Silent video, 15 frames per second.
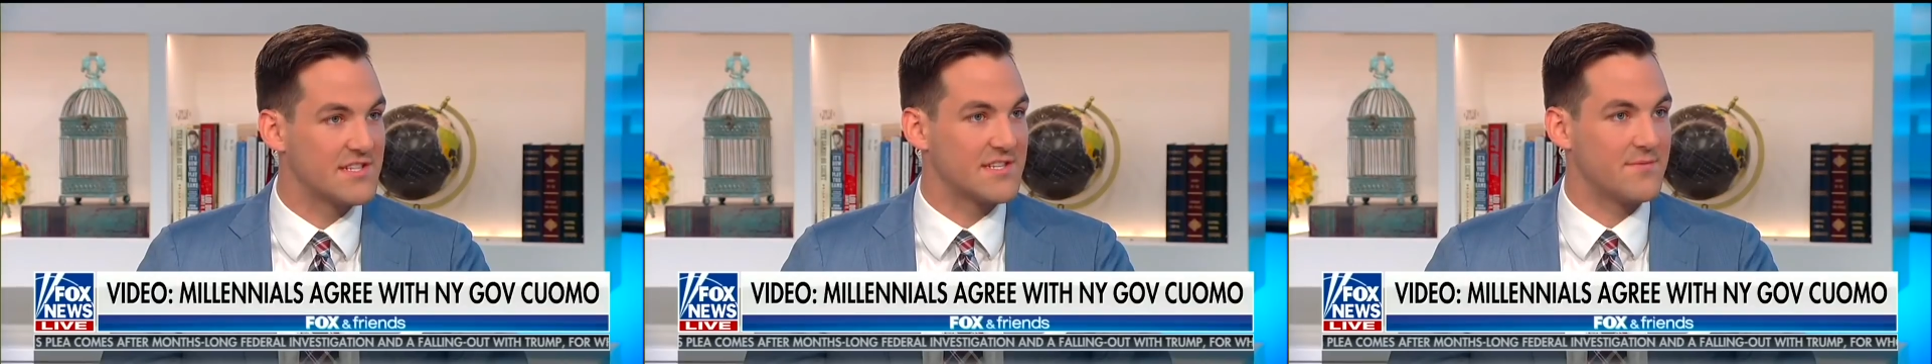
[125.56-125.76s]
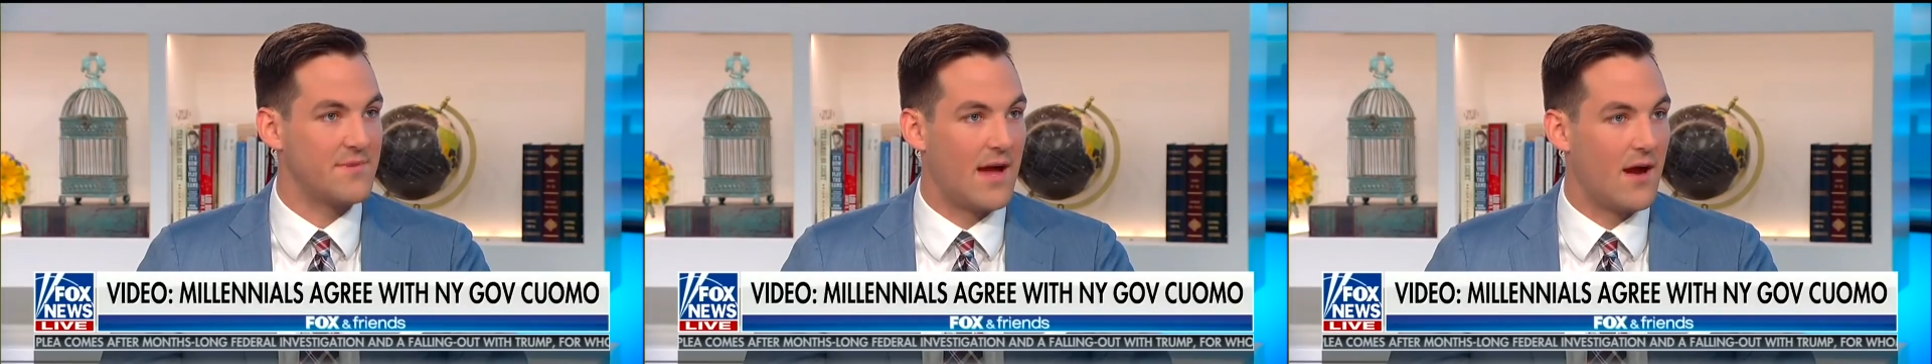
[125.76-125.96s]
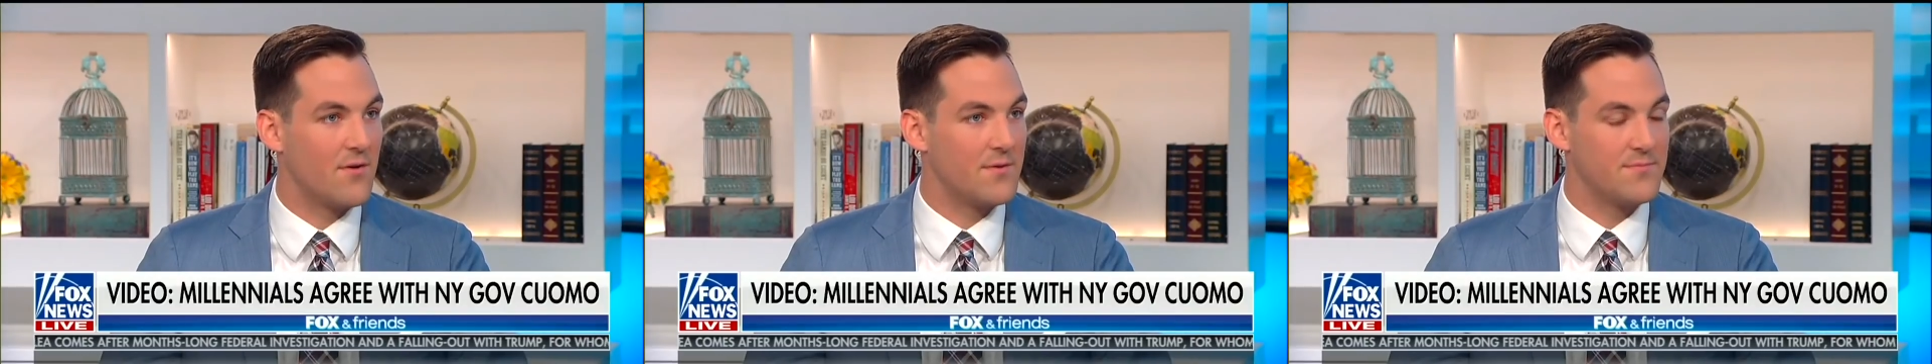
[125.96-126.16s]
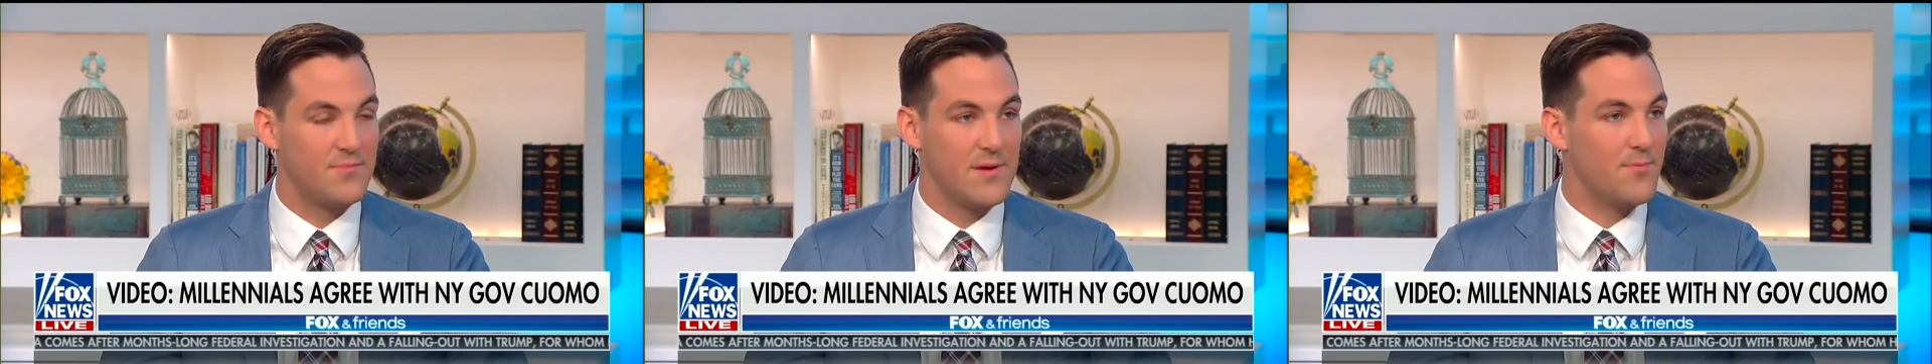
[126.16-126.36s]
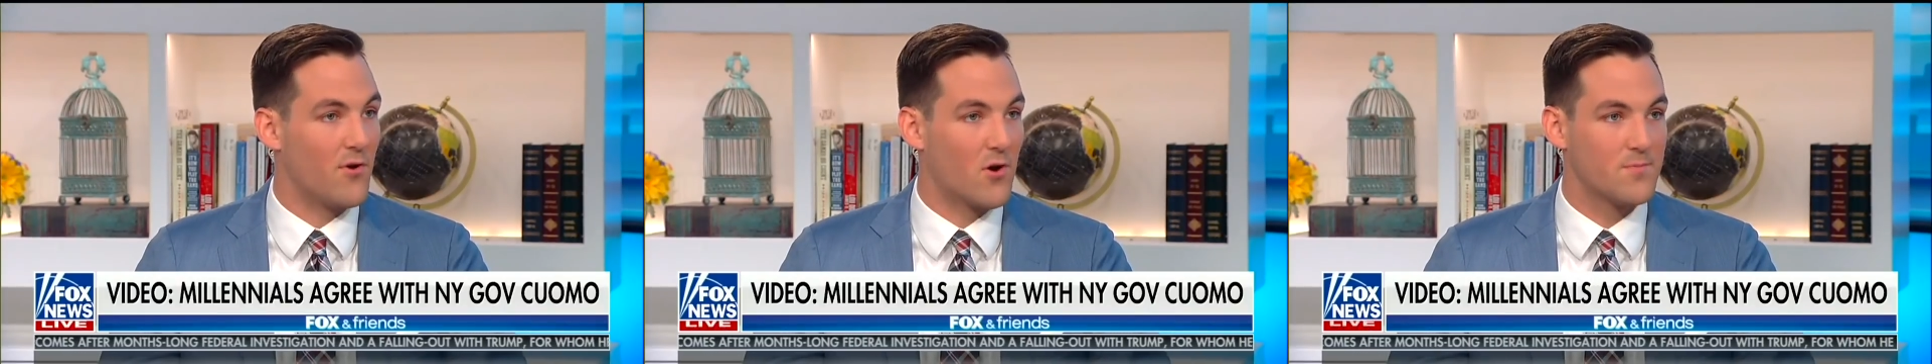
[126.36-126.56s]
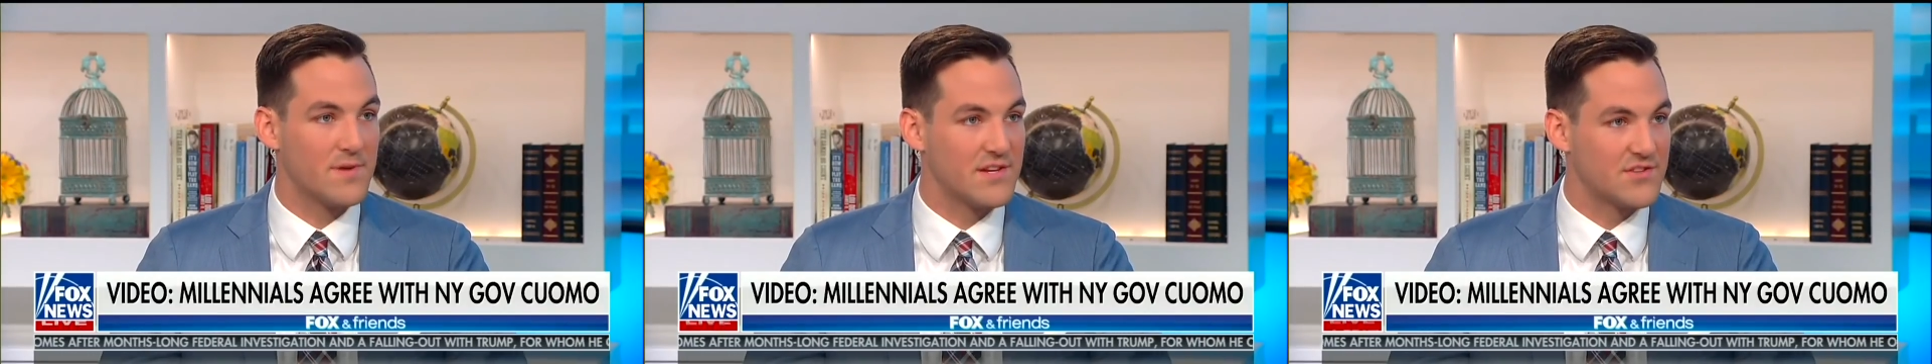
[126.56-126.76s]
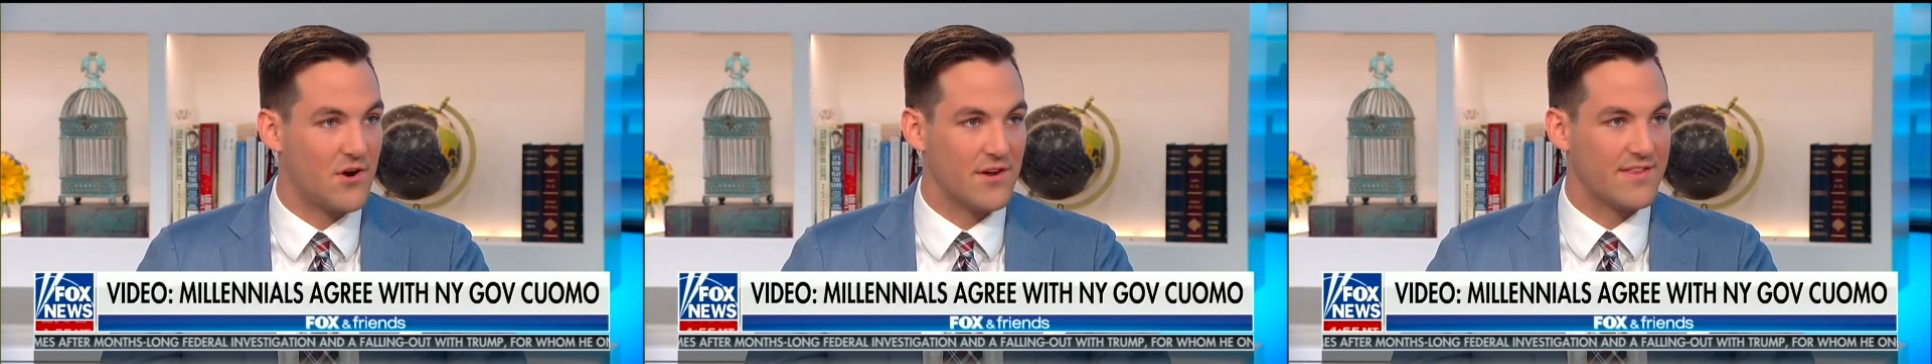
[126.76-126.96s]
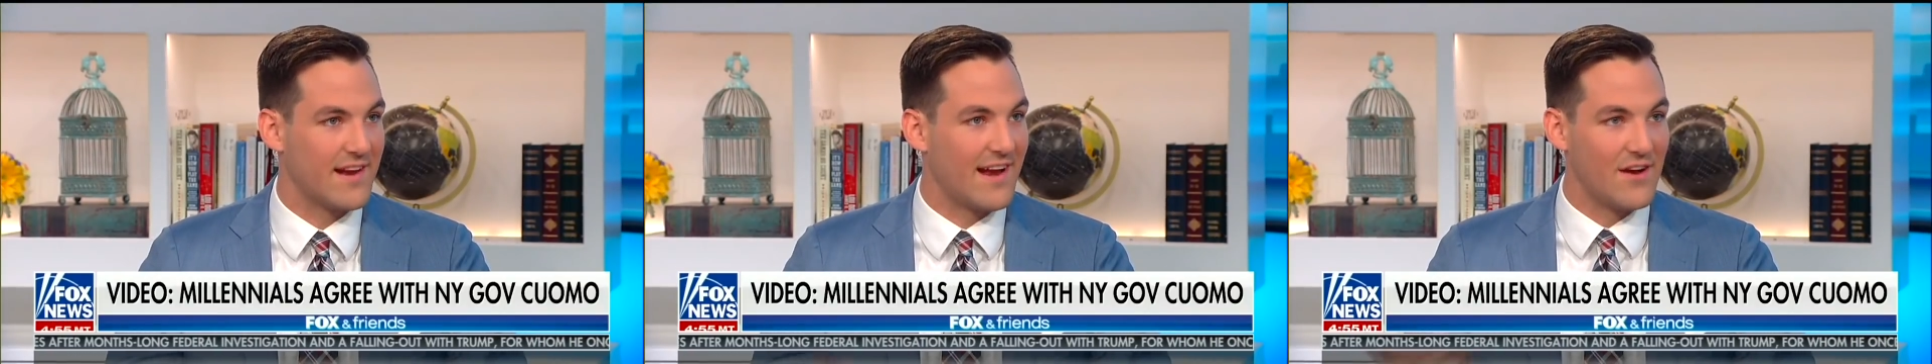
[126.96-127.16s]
system now, and people aren't being taught that.